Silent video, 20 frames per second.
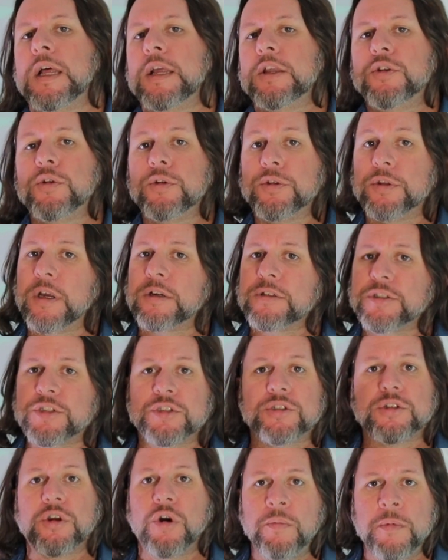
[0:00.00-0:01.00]
There's
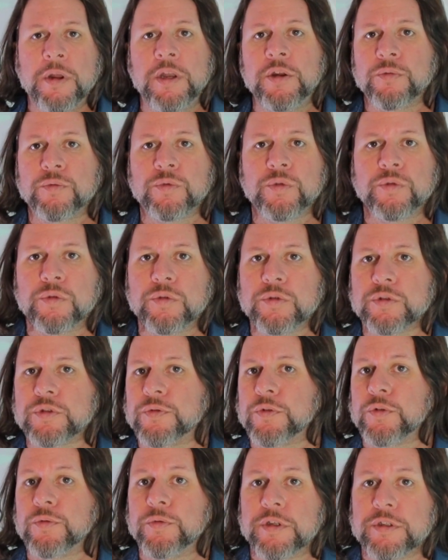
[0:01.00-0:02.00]
so many rules
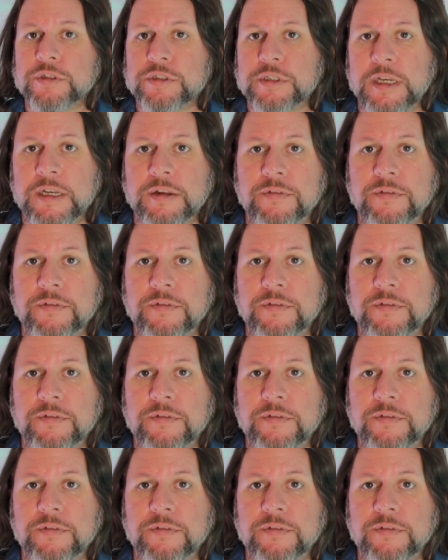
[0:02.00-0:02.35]
for real estate